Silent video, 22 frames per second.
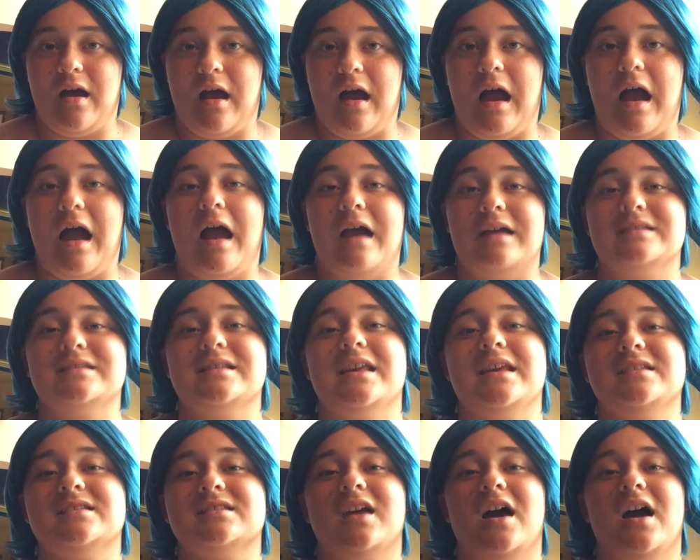I
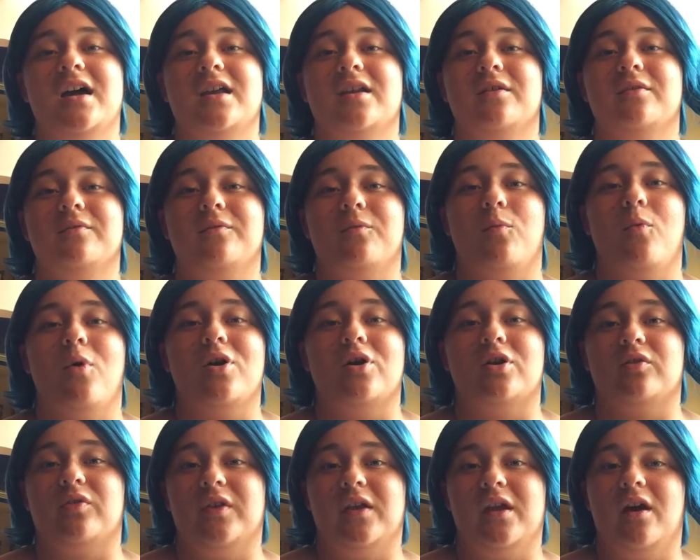say it's kind of one
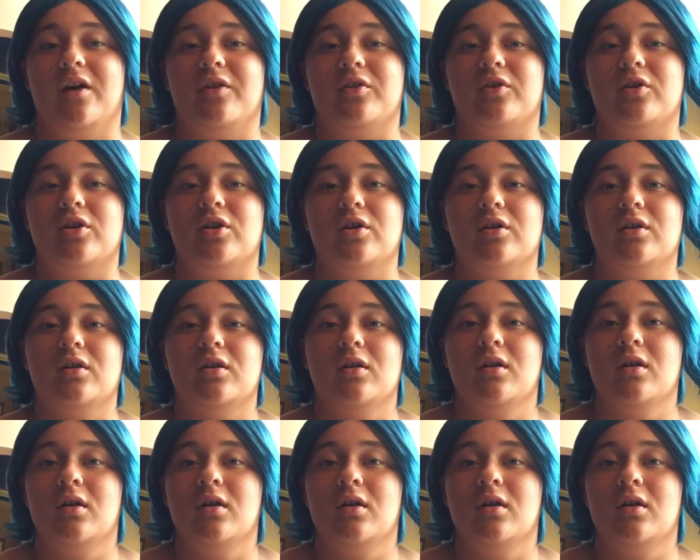or the other.